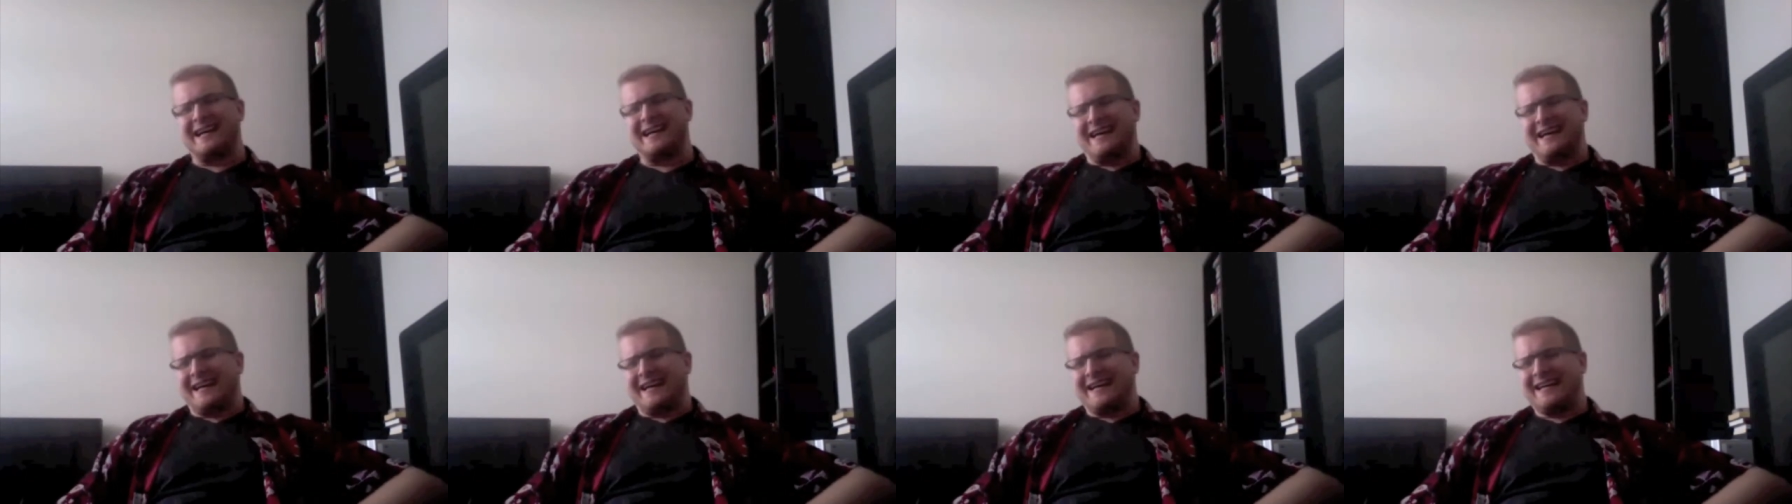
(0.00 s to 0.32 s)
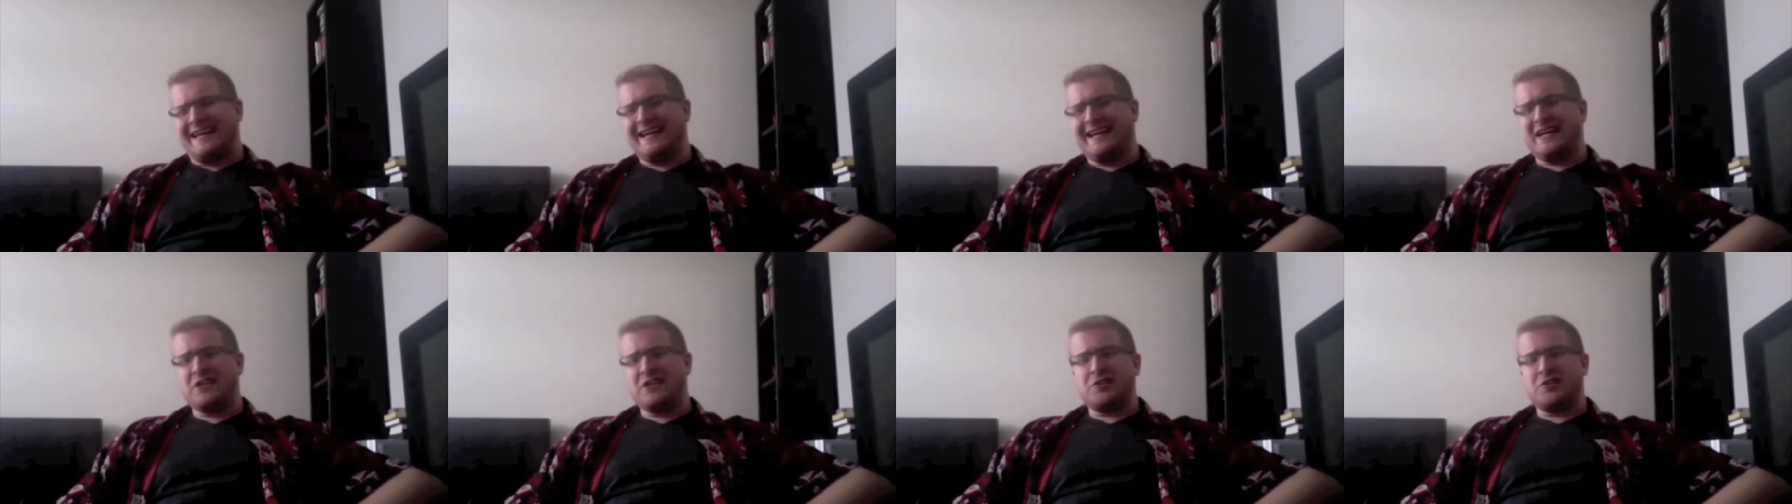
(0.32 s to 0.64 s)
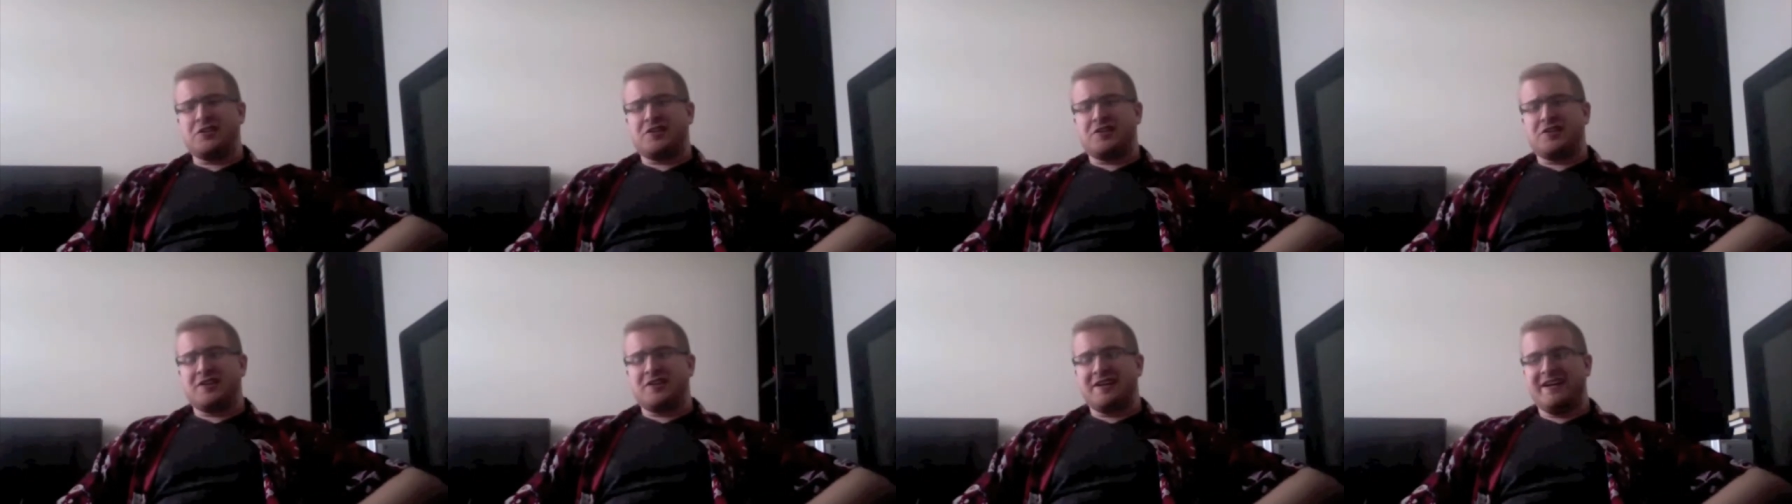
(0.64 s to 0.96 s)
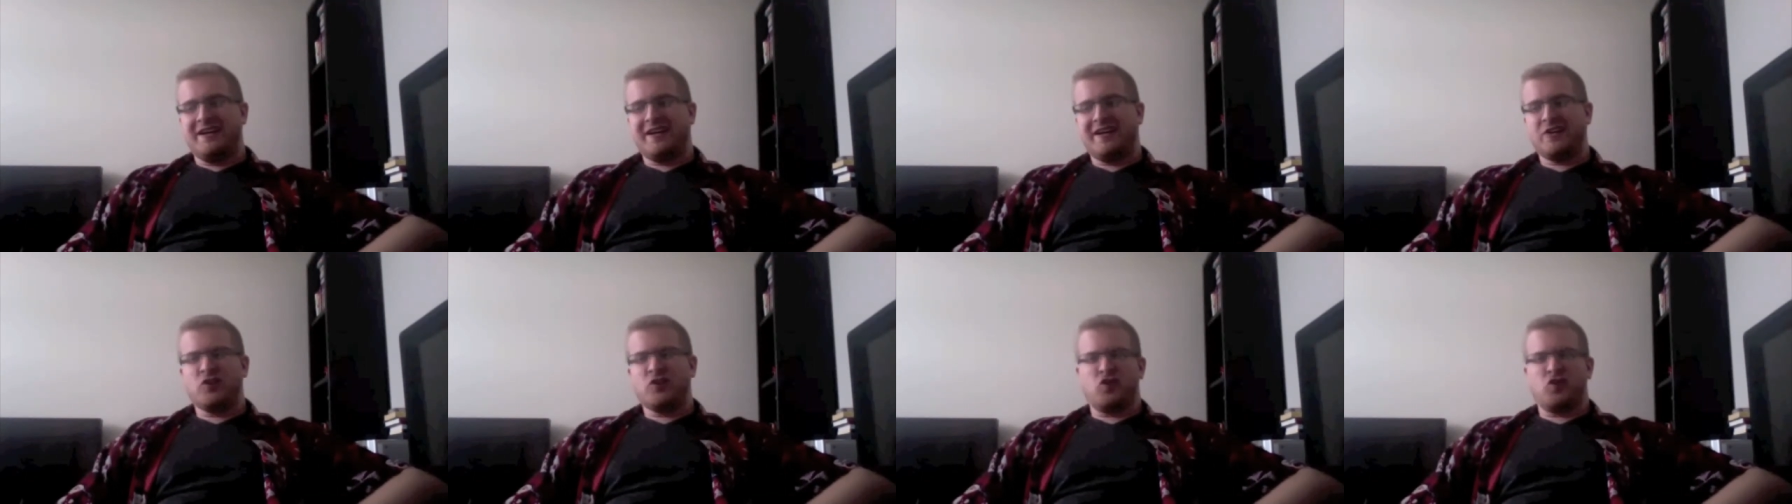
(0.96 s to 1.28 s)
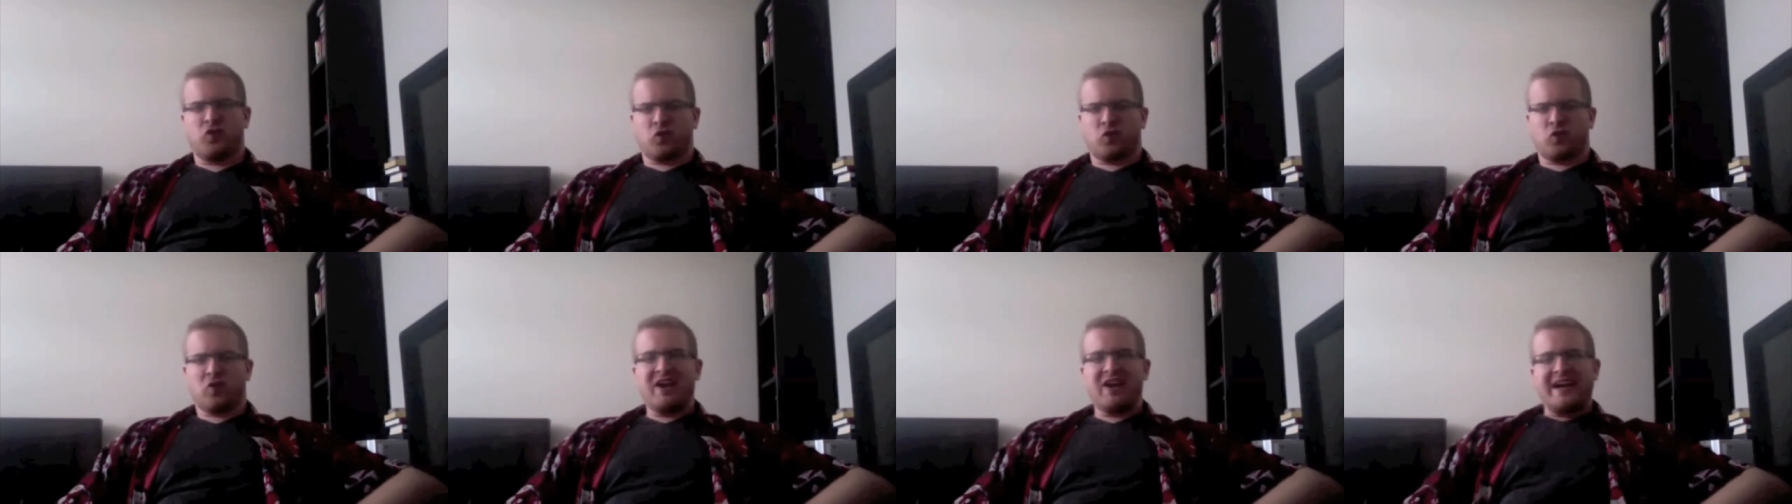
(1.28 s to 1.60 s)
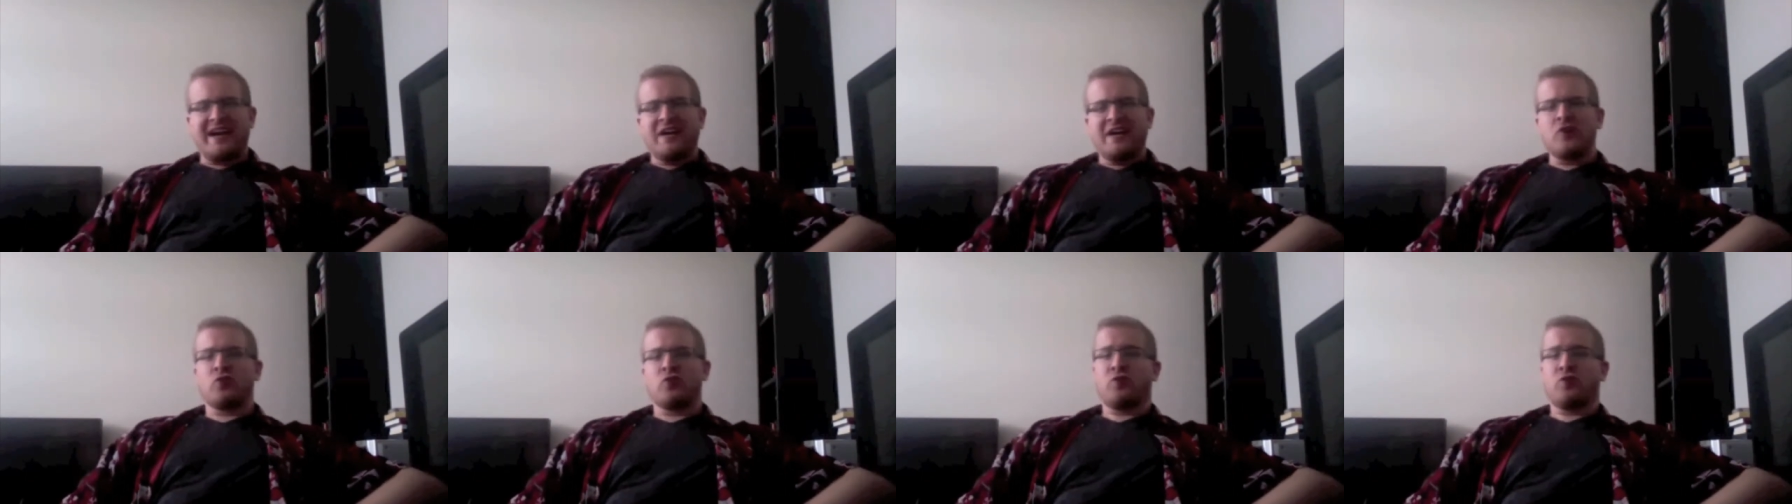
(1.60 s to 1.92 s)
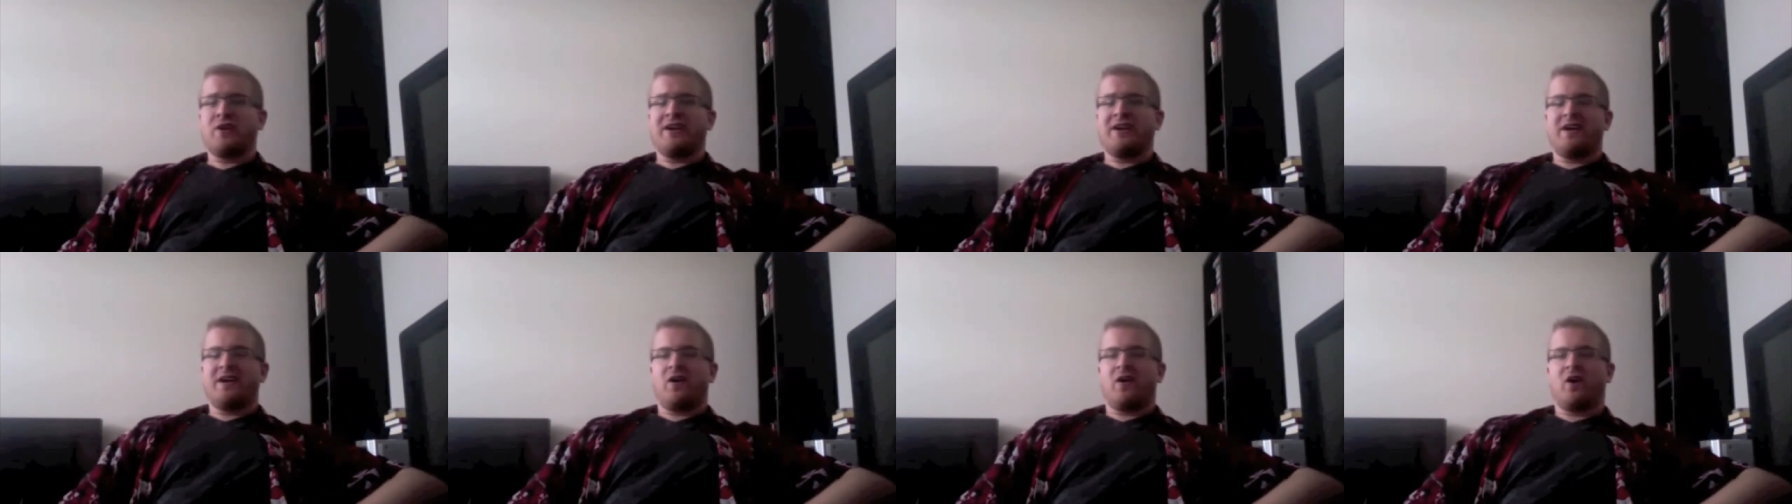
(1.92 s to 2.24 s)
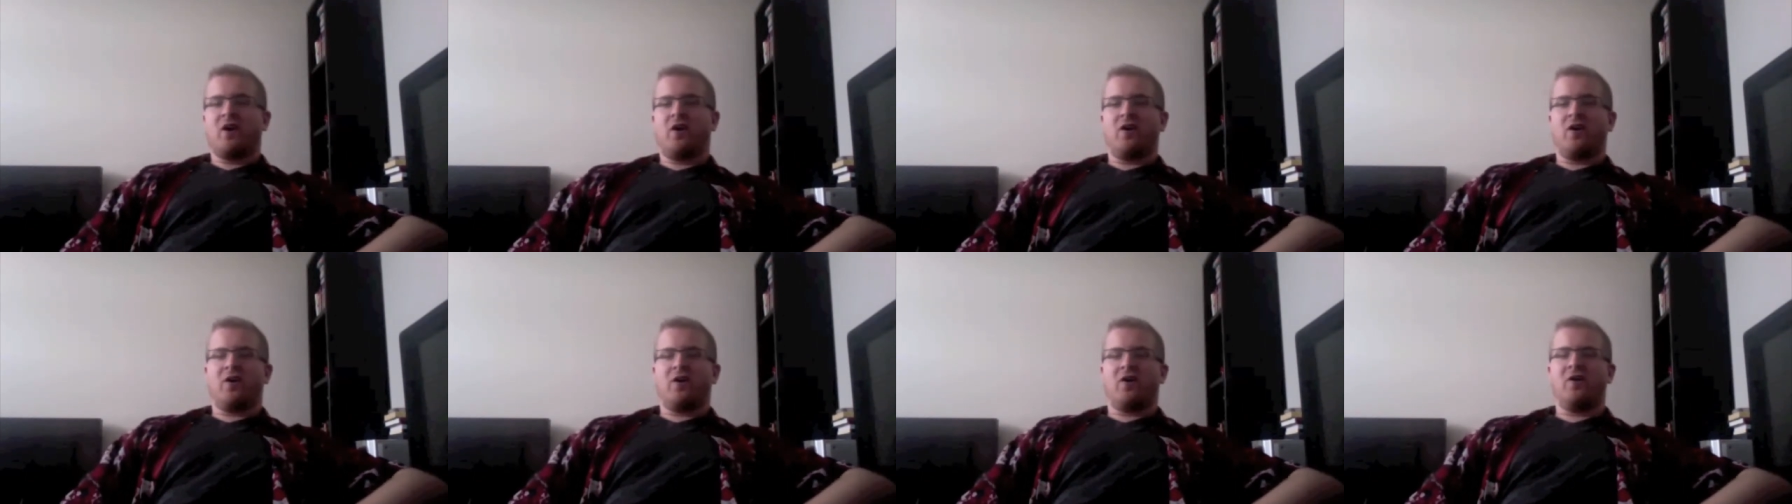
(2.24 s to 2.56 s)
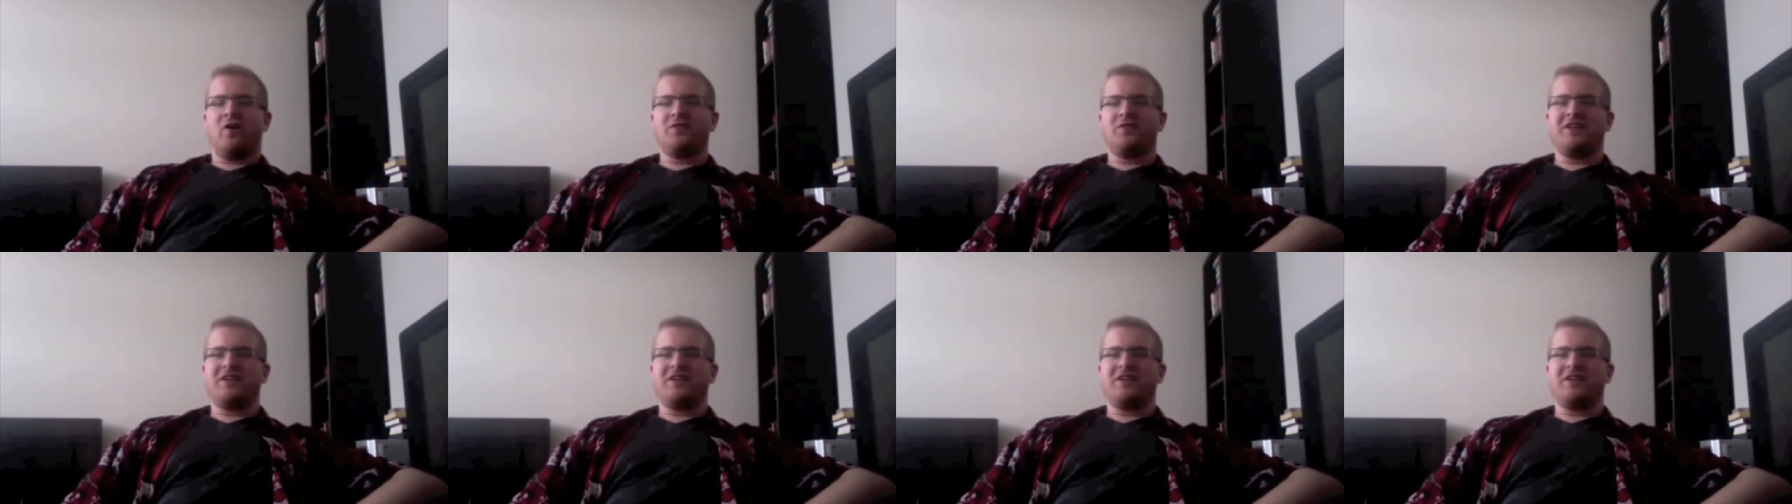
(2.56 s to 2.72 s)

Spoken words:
He can drain all the